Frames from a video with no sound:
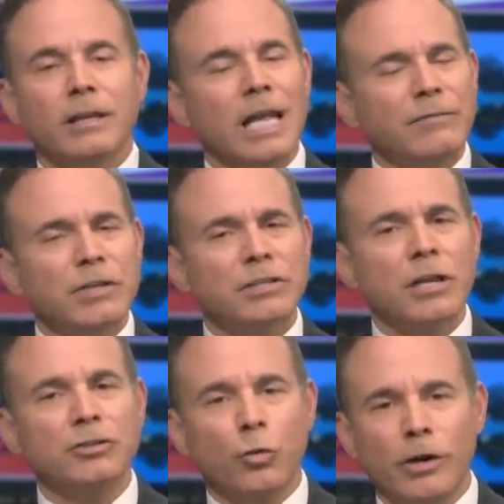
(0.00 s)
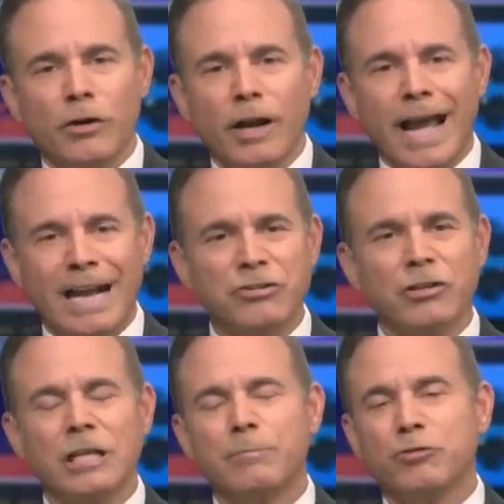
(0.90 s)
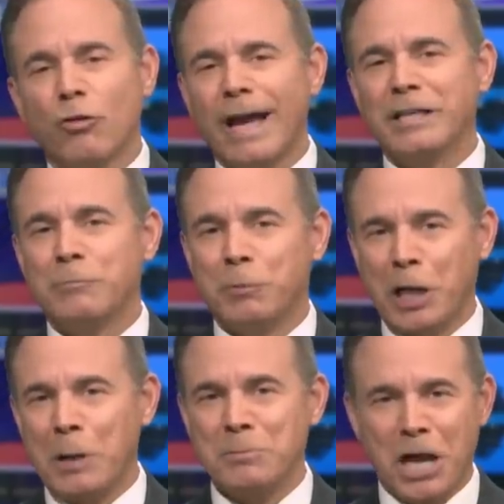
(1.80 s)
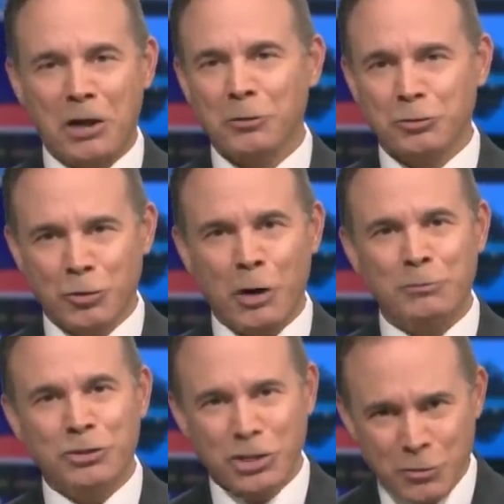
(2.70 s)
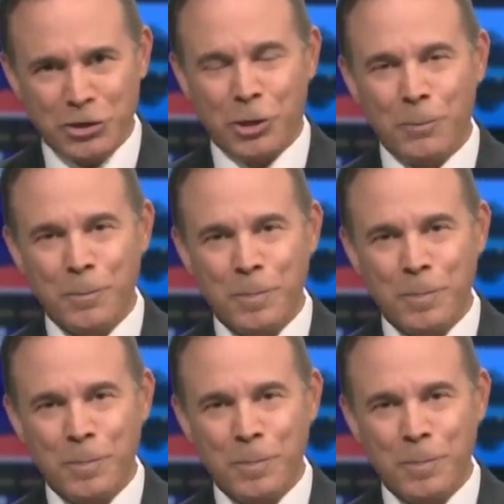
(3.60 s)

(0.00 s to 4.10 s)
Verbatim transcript: leftists on Twitter actually tried to blame Donald Trump Jr.